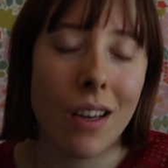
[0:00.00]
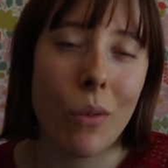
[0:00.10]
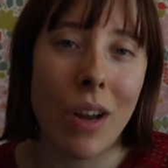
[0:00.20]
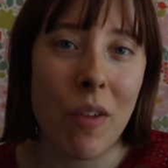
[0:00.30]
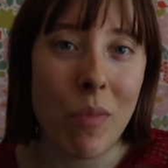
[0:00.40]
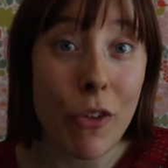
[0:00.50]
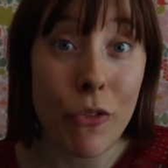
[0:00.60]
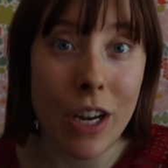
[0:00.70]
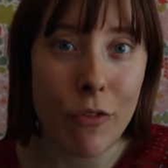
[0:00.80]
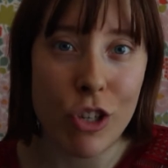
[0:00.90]
we have my
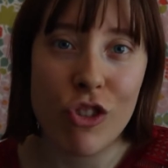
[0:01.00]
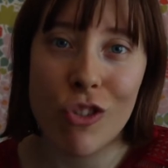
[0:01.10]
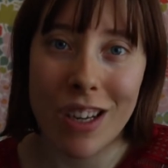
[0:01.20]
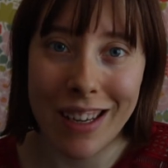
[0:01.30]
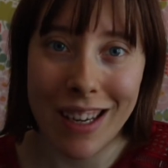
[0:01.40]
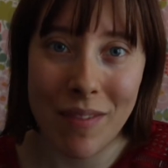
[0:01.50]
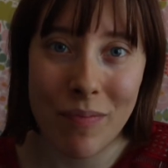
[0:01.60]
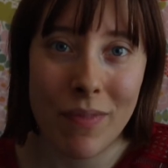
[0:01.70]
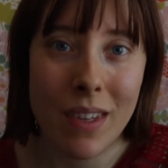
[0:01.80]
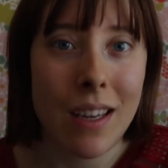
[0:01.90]
favorite druggie,
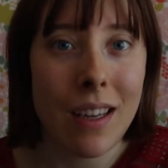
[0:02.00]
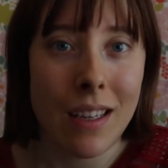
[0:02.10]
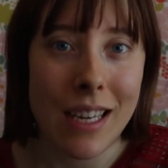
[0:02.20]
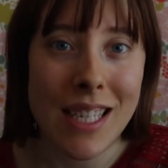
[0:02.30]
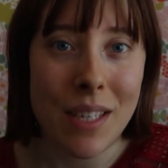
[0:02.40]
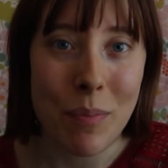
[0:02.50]
Jesse